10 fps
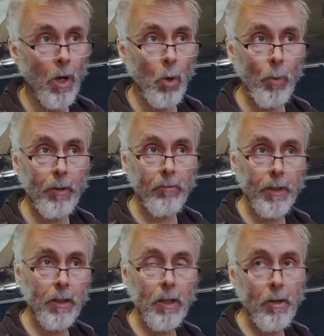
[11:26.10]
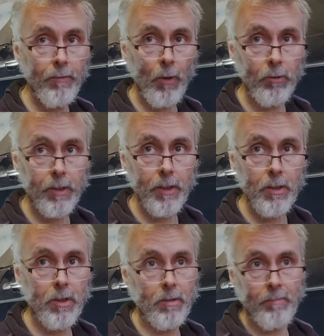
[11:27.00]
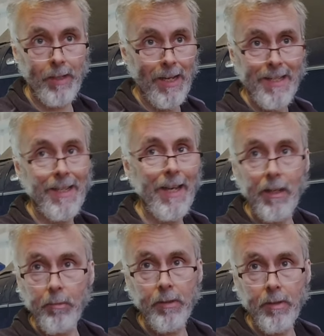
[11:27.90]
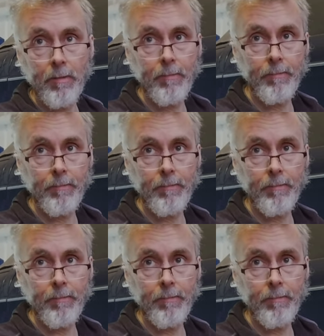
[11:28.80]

Or we can run a low voltage heating element.